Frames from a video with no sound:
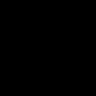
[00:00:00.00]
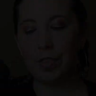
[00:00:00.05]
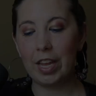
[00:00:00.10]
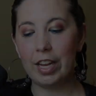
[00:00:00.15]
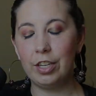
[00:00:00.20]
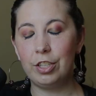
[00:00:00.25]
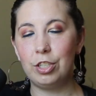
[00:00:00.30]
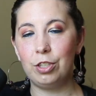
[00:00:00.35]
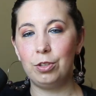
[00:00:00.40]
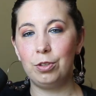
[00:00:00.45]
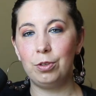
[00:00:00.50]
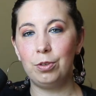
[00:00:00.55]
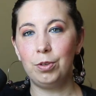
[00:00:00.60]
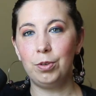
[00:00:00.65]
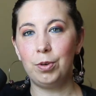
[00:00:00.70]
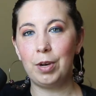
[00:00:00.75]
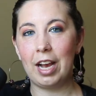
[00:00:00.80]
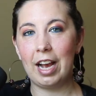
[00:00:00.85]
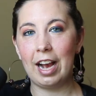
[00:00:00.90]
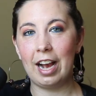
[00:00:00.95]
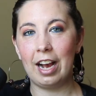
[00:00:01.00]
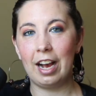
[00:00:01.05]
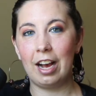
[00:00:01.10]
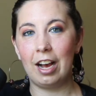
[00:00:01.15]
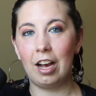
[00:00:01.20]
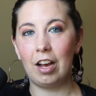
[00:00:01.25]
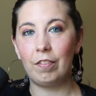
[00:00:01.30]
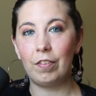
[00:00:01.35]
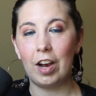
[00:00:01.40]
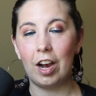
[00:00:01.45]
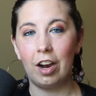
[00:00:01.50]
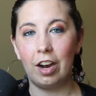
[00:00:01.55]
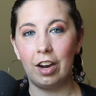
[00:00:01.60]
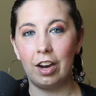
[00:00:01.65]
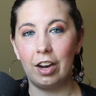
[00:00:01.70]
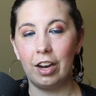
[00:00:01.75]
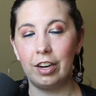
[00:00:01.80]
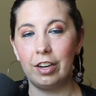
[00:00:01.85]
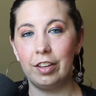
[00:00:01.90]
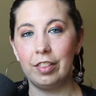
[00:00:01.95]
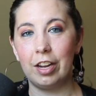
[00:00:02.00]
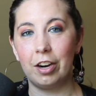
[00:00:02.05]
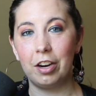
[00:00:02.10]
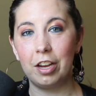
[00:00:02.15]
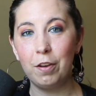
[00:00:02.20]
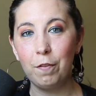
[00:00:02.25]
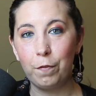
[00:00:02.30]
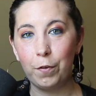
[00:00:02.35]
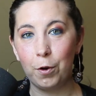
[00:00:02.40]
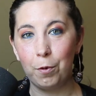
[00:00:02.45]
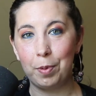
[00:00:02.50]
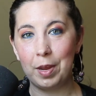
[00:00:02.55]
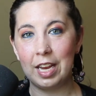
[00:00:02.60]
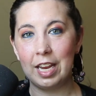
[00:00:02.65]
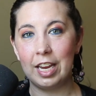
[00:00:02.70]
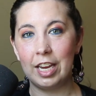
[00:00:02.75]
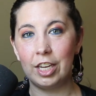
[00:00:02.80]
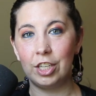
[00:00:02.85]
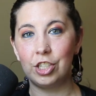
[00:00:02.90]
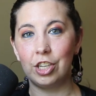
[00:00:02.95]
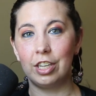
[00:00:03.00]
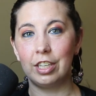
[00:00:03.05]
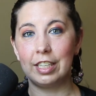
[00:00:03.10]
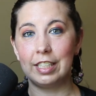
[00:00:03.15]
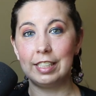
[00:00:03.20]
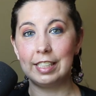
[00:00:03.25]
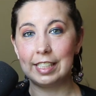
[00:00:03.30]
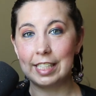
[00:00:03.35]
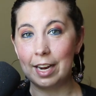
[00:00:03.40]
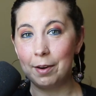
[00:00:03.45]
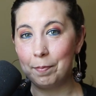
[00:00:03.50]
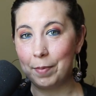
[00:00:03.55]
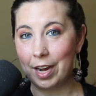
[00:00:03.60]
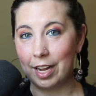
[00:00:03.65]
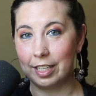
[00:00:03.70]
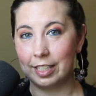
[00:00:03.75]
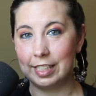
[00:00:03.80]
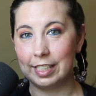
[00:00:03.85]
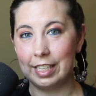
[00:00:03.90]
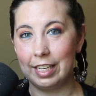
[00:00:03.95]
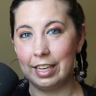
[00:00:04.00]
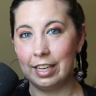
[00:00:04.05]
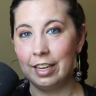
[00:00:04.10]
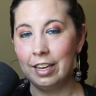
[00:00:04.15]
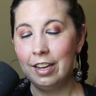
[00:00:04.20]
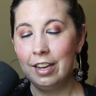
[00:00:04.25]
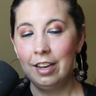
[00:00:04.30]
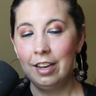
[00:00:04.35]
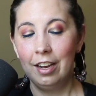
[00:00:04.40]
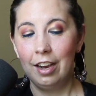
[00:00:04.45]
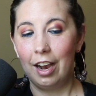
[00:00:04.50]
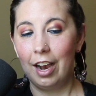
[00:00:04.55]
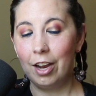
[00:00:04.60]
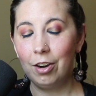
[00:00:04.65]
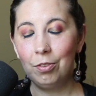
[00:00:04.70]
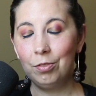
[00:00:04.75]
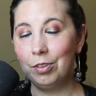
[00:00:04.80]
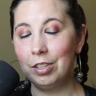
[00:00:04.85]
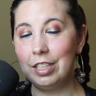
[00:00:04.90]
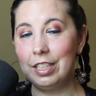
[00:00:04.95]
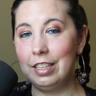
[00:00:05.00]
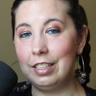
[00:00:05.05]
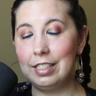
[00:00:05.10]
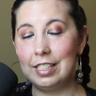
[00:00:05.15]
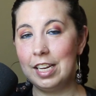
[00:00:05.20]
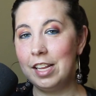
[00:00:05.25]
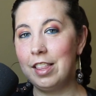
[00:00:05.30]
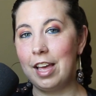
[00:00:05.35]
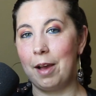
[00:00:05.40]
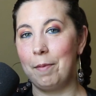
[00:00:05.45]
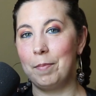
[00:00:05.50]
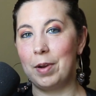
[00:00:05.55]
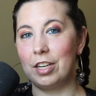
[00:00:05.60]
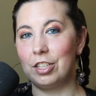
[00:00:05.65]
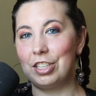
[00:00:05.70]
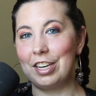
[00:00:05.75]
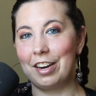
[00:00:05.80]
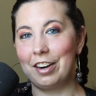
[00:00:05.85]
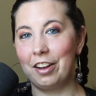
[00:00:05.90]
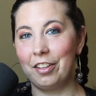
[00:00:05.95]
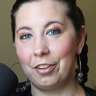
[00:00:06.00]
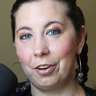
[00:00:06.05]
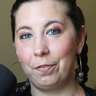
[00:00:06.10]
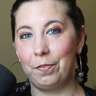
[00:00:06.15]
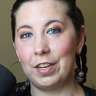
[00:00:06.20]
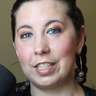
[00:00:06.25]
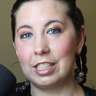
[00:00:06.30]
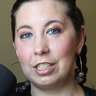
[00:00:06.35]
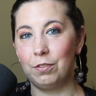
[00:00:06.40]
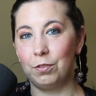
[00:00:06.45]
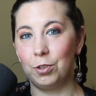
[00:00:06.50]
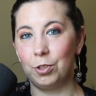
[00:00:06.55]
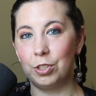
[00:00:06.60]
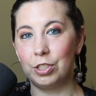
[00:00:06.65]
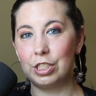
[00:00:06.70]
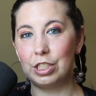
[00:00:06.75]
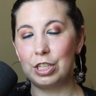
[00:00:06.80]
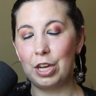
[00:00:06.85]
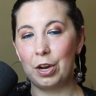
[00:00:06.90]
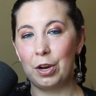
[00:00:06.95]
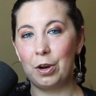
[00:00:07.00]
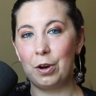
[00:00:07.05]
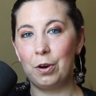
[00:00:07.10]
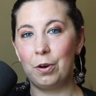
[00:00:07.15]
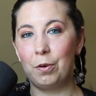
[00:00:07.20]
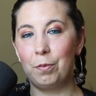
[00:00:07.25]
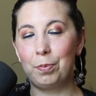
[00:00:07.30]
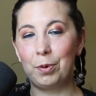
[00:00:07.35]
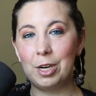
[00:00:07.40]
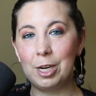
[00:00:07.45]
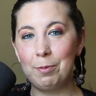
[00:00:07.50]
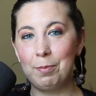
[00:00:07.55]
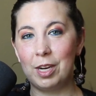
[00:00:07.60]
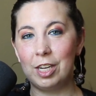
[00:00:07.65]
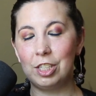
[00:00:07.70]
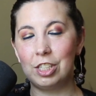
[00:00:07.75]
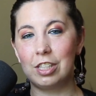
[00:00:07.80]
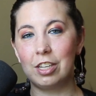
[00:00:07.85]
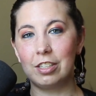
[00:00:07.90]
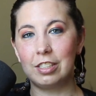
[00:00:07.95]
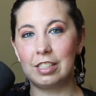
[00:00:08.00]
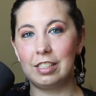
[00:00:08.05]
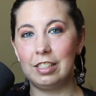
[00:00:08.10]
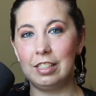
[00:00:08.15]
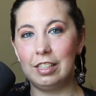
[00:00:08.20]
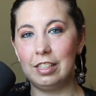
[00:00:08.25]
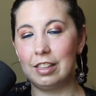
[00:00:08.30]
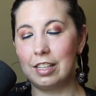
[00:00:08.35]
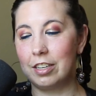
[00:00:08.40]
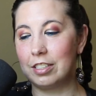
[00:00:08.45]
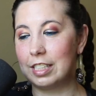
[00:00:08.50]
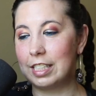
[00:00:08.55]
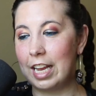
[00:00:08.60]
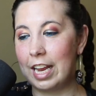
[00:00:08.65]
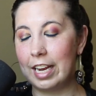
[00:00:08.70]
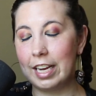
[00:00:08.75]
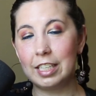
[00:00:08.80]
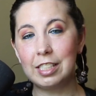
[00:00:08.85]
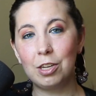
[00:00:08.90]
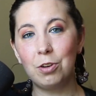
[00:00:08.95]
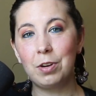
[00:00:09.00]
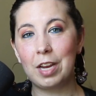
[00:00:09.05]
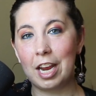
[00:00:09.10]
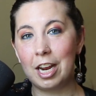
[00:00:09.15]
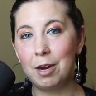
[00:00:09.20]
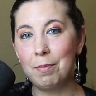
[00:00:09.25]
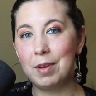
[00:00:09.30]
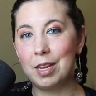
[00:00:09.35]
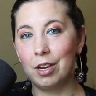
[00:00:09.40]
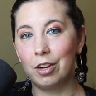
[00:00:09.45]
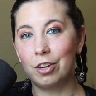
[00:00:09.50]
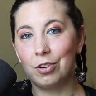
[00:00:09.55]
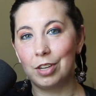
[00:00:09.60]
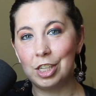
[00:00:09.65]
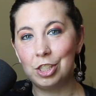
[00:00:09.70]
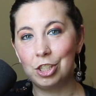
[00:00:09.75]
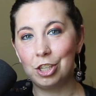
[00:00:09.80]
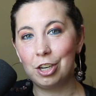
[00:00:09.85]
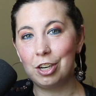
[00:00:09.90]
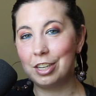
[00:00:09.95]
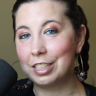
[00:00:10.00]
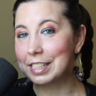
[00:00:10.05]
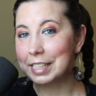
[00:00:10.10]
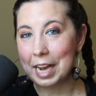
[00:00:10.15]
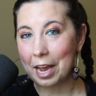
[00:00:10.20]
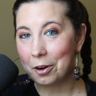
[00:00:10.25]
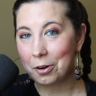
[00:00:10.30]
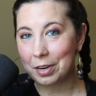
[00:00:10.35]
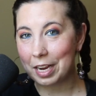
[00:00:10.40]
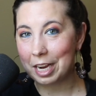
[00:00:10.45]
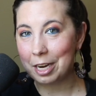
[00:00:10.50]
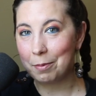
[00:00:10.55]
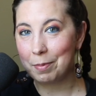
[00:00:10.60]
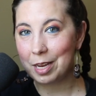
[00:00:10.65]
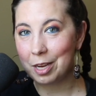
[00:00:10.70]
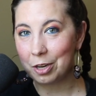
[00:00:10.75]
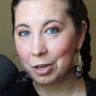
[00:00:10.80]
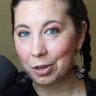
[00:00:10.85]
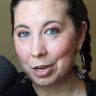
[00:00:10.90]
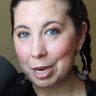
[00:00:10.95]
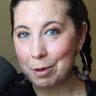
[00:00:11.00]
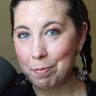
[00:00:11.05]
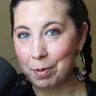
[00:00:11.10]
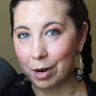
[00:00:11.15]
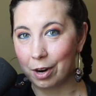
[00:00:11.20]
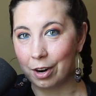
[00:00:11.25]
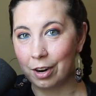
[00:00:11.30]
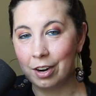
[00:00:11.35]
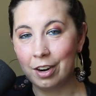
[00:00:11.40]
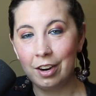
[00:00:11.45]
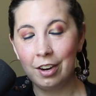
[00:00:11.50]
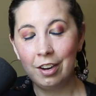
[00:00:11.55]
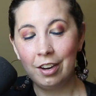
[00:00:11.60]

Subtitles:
They do have on their info page a consent policy. I don't really see that much at other festivals. So pretty much they're saying it's okay to be a creature. It's not okay to be a creeper.